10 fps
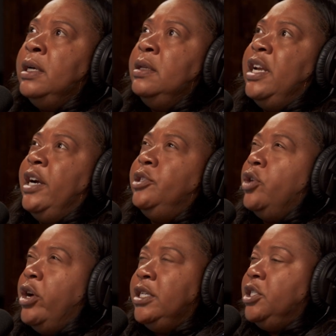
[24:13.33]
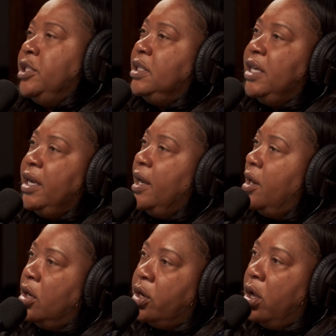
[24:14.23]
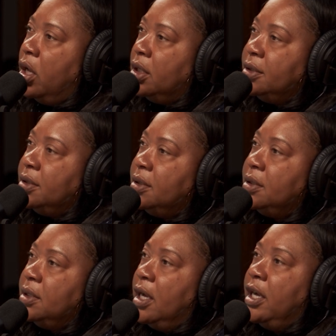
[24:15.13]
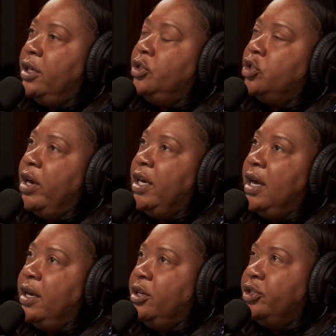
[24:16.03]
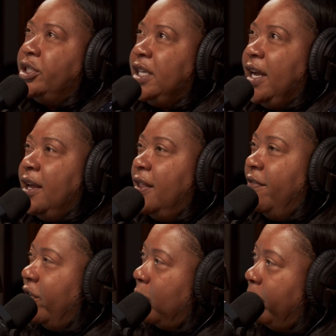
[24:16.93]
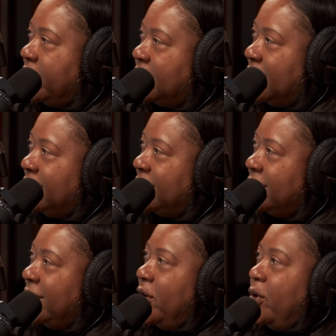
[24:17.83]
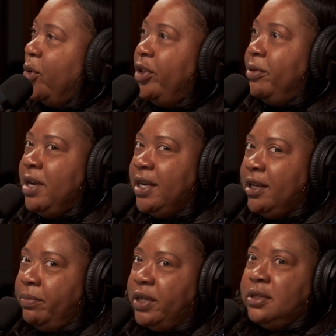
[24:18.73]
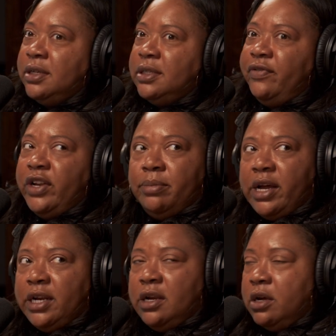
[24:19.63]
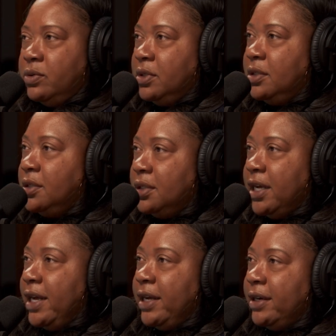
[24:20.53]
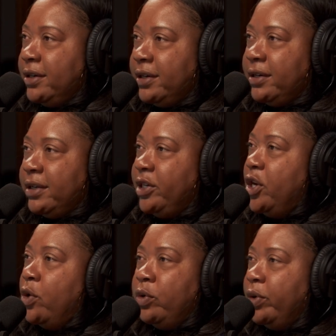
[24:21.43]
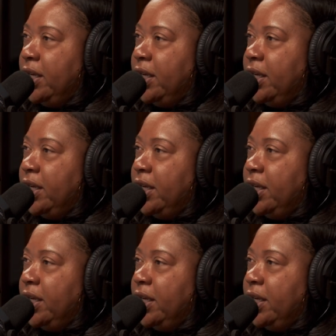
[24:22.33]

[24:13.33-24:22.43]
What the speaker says: that I started just sitting in on the calls, trying to understand the film business or the media business. If anybody knows, like no one really